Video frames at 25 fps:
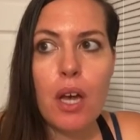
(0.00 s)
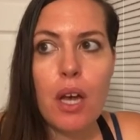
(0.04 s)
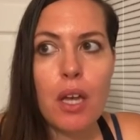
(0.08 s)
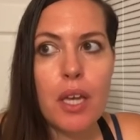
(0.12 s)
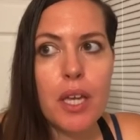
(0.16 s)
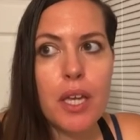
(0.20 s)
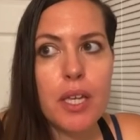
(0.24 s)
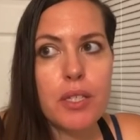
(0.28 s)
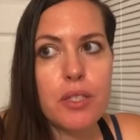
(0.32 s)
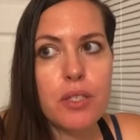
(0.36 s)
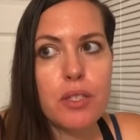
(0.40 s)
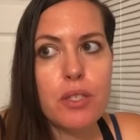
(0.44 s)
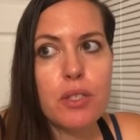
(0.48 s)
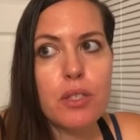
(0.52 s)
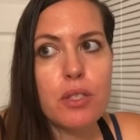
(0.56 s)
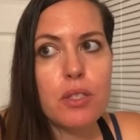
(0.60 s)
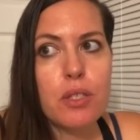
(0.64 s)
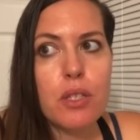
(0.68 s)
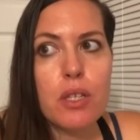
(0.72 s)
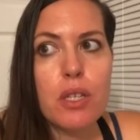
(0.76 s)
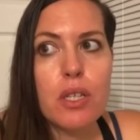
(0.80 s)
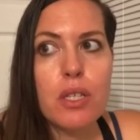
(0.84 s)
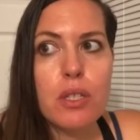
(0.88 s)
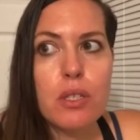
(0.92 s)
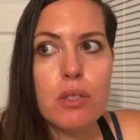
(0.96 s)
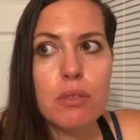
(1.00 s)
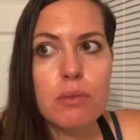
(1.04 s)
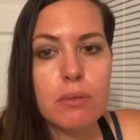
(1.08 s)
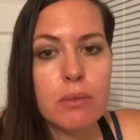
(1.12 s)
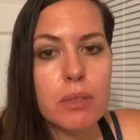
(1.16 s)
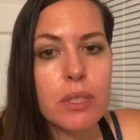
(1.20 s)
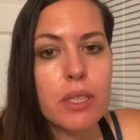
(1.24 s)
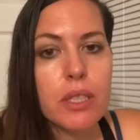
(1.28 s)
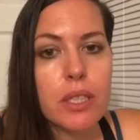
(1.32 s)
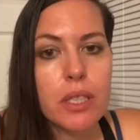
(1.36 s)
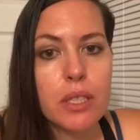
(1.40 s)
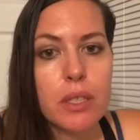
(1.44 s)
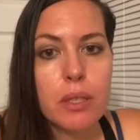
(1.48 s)
it's it's a
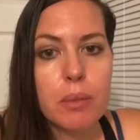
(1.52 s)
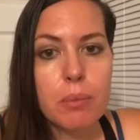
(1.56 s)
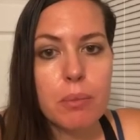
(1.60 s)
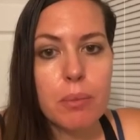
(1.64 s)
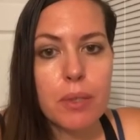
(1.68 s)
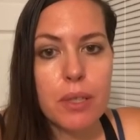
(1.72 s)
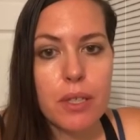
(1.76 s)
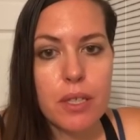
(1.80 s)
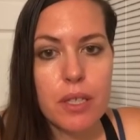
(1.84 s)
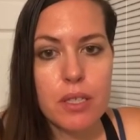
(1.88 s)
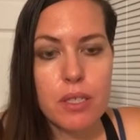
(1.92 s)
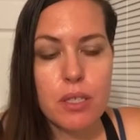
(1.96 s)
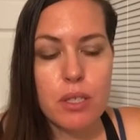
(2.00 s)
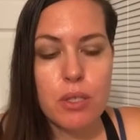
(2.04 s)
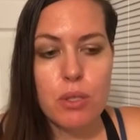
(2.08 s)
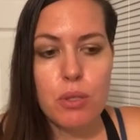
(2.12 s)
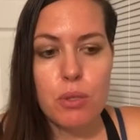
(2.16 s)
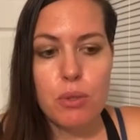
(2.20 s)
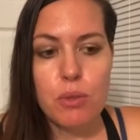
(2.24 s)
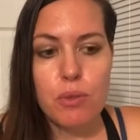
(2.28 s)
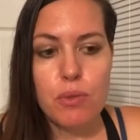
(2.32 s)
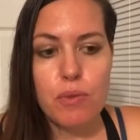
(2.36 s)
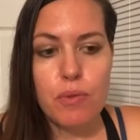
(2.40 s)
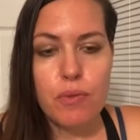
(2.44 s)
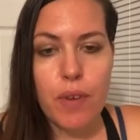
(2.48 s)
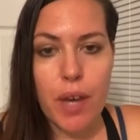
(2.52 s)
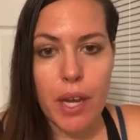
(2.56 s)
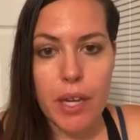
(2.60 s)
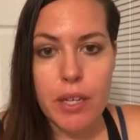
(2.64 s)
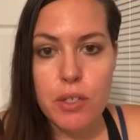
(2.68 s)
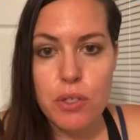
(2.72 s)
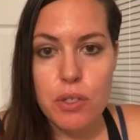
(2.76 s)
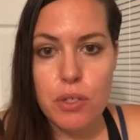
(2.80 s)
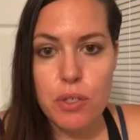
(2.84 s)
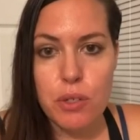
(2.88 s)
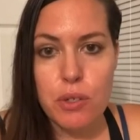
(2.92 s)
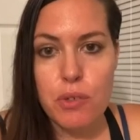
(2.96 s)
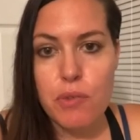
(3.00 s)
really good place to
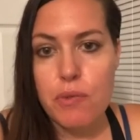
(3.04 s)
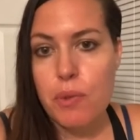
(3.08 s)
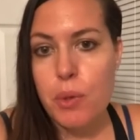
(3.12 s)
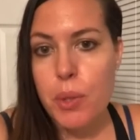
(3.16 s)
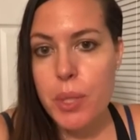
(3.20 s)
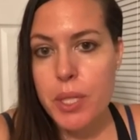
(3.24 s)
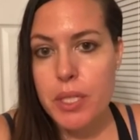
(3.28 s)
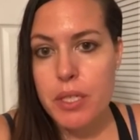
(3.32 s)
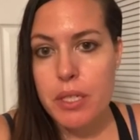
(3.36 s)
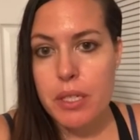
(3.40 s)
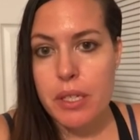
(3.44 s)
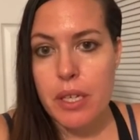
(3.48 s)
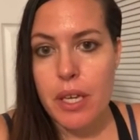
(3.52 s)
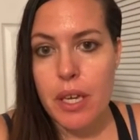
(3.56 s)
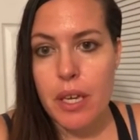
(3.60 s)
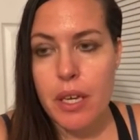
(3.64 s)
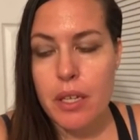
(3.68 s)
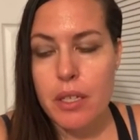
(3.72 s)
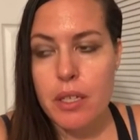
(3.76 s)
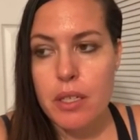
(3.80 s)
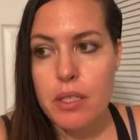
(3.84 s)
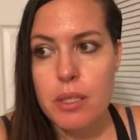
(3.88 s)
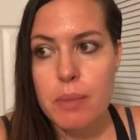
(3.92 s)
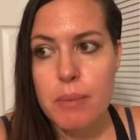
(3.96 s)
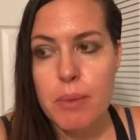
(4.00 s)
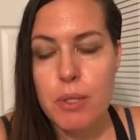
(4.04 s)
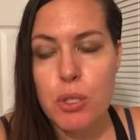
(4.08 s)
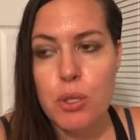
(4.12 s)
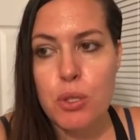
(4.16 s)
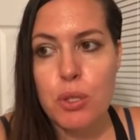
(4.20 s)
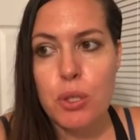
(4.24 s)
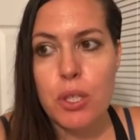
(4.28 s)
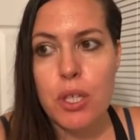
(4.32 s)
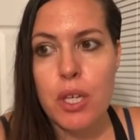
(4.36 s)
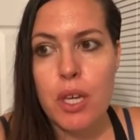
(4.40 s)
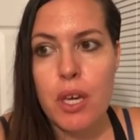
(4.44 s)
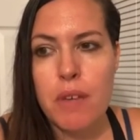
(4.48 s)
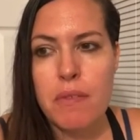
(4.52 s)
find your voice again,
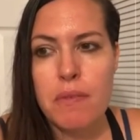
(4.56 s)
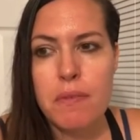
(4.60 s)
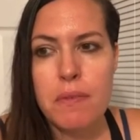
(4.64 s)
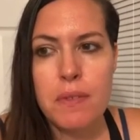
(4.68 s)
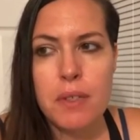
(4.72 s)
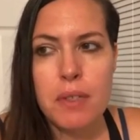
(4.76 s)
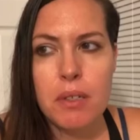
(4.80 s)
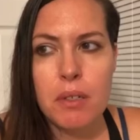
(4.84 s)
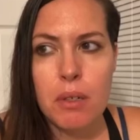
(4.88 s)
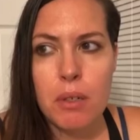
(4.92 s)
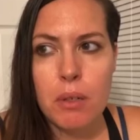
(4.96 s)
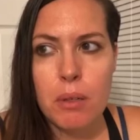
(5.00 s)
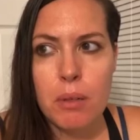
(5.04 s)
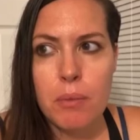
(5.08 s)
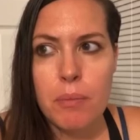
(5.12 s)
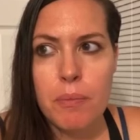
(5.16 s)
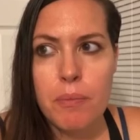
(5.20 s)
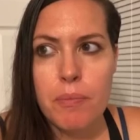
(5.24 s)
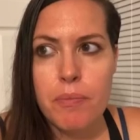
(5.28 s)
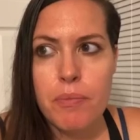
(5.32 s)
especially I feel,